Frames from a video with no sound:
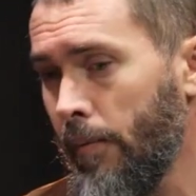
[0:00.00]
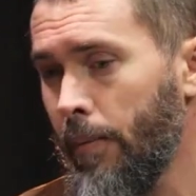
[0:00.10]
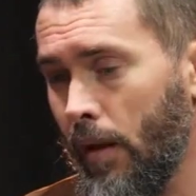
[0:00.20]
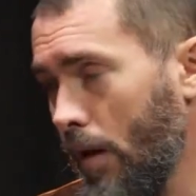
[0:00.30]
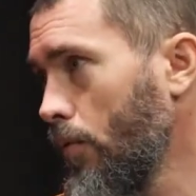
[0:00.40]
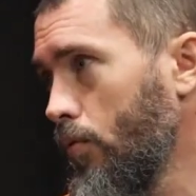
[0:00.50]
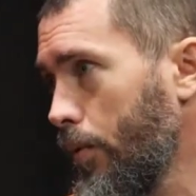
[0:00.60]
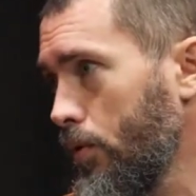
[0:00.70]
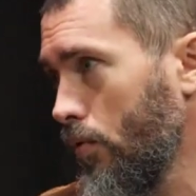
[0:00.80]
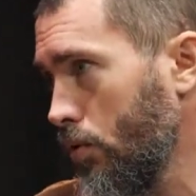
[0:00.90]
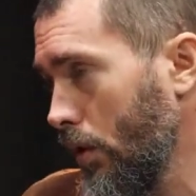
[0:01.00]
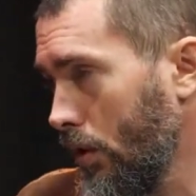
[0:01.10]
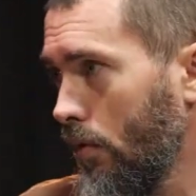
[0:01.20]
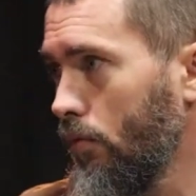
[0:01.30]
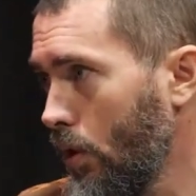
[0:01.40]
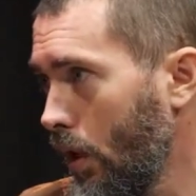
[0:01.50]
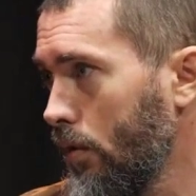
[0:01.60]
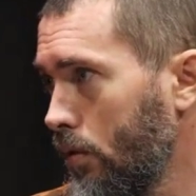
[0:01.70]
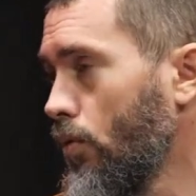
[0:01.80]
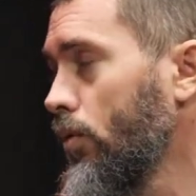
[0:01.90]
I can just make a small upgrade
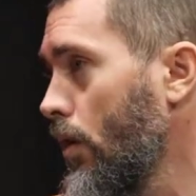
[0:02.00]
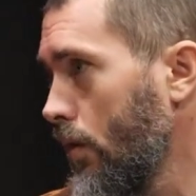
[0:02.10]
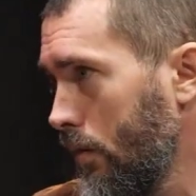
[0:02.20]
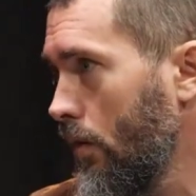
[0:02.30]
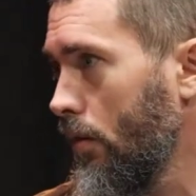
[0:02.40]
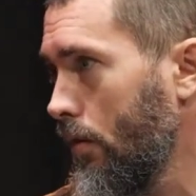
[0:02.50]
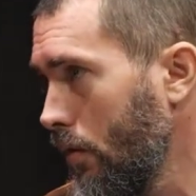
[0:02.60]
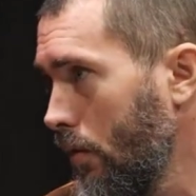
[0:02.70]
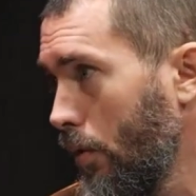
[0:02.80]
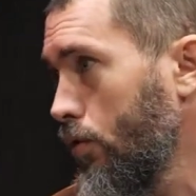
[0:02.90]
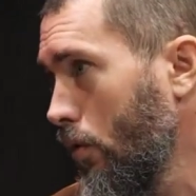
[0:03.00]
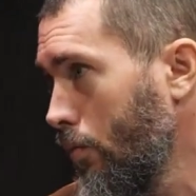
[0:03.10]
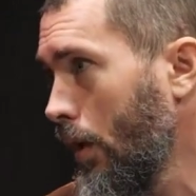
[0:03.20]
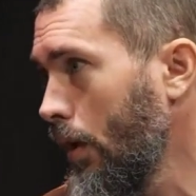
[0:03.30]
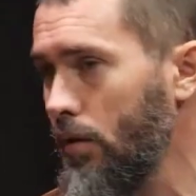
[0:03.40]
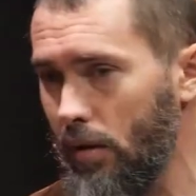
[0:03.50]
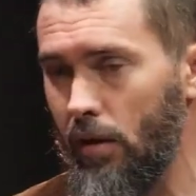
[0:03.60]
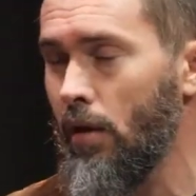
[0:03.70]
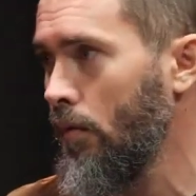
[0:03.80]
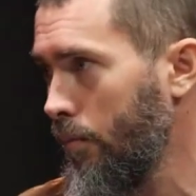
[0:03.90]
inside the constructor and, in
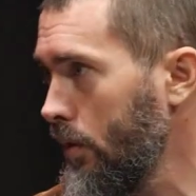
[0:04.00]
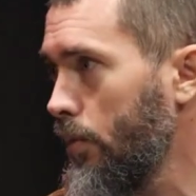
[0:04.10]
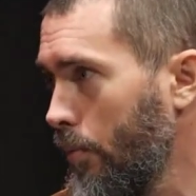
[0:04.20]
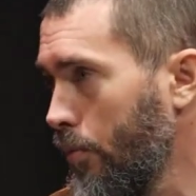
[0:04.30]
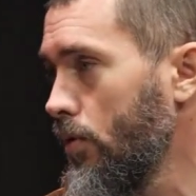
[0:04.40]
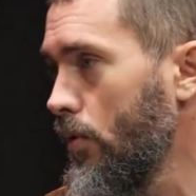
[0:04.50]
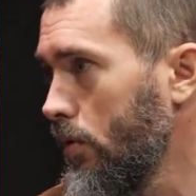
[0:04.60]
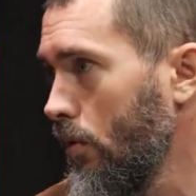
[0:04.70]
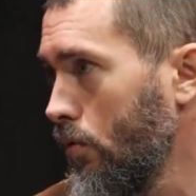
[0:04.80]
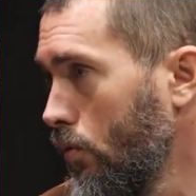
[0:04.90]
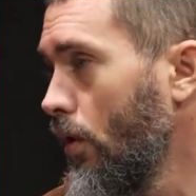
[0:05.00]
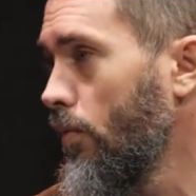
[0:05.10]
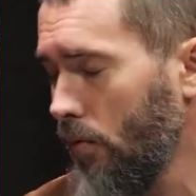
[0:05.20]
principle, use the services,